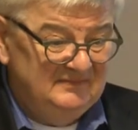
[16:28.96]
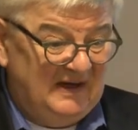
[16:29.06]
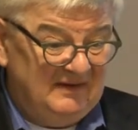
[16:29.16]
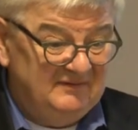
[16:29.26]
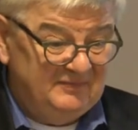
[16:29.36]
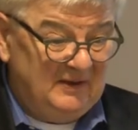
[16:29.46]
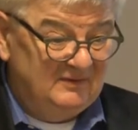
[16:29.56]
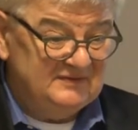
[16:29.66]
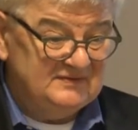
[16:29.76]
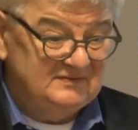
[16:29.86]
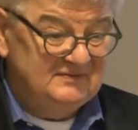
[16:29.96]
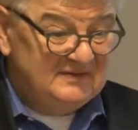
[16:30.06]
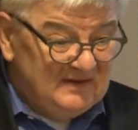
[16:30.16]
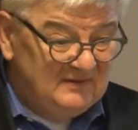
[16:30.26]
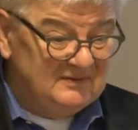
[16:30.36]
Other powers?
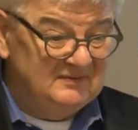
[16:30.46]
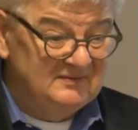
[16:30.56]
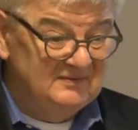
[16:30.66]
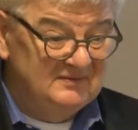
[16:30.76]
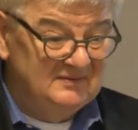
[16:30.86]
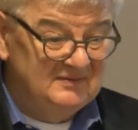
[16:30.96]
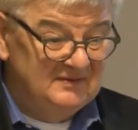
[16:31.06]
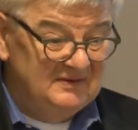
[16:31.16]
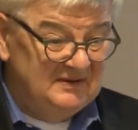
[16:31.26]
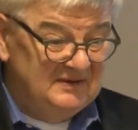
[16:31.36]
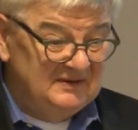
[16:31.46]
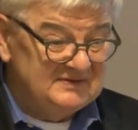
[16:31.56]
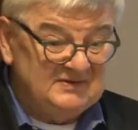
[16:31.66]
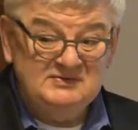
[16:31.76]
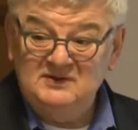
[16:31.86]
No.
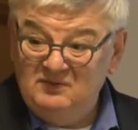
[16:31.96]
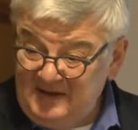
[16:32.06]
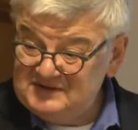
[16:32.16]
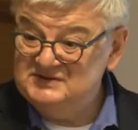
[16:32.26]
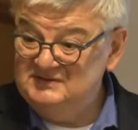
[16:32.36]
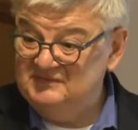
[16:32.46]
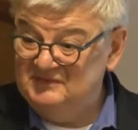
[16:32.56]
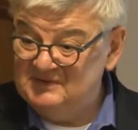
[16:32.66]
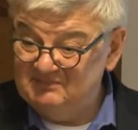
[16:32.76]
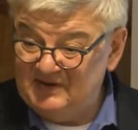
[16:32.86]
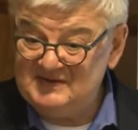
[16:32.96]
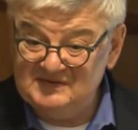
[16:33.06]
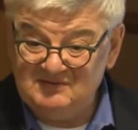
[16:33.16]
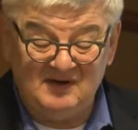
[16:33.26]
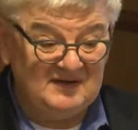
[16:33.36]
So the question for the present
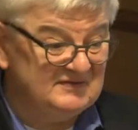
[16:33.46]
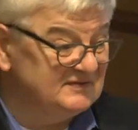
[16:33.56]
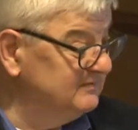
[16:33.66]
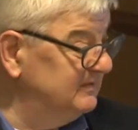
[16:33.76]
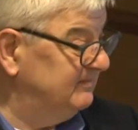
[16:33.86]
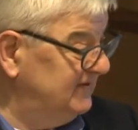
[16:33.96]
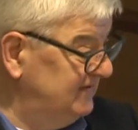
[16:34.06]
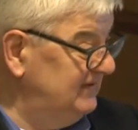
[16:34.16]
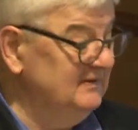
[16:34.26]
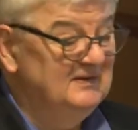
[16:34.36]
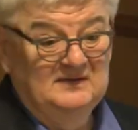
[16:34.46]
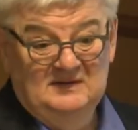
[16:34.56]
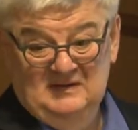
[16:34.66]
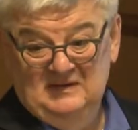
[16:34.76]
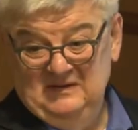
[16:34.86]
crisis will be,
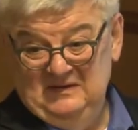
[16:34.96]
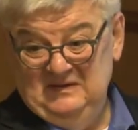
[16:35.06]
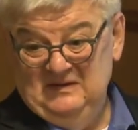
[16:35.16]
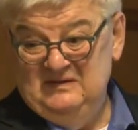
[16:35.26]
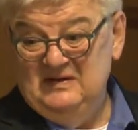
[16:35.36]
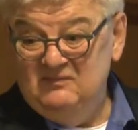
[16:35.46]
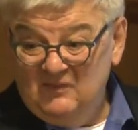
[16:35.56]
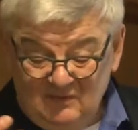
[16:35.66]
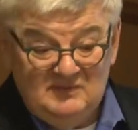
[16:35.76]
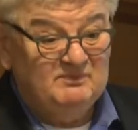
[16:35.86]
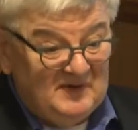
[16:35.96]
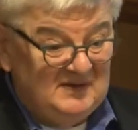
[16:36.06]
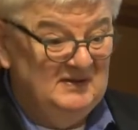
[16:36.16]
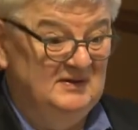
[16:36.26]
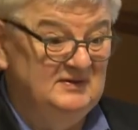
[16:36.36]
there won't
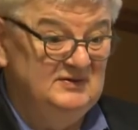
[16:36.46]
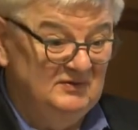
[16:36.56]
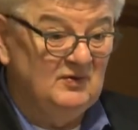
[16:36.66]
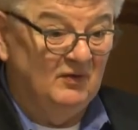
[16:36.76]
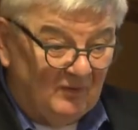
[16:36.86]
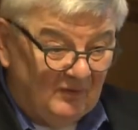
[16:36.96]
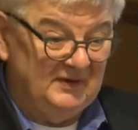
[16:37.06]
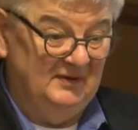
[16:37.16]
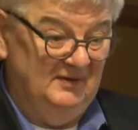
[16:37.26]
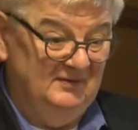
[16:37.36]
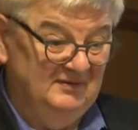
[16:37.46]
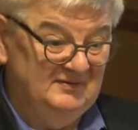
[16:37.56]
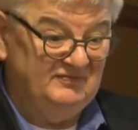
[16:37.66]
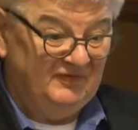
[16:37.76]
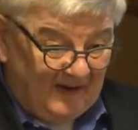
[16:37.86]
be a new order
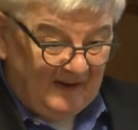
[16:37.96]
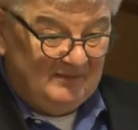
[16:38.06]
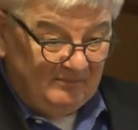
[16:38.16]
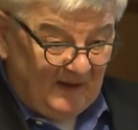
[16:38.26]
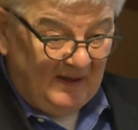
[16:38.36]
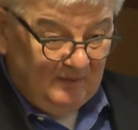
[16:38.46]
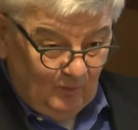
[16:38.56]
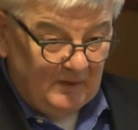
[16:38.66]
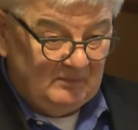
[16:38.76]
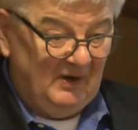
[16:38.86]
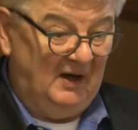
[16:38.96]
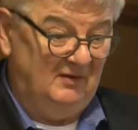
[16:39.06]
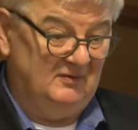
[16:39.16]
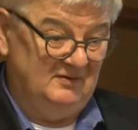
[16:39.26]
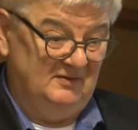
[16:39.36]
defined by one power.